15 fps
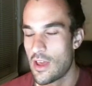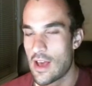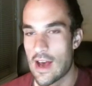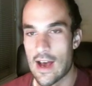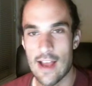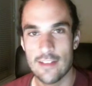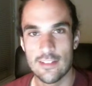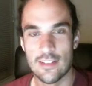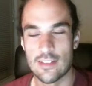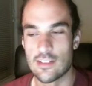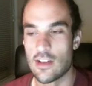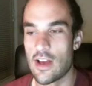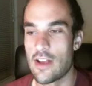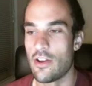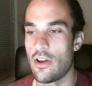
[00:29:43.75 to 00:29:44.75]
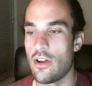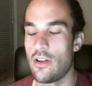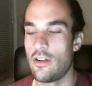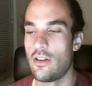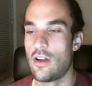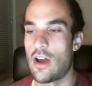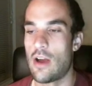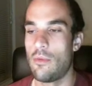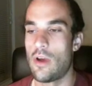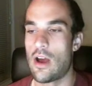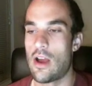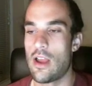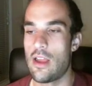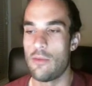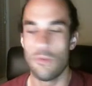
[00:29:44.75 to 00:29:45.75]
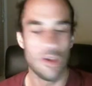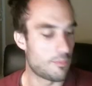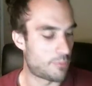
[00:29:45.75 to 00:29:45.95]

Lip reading: As a side note, it really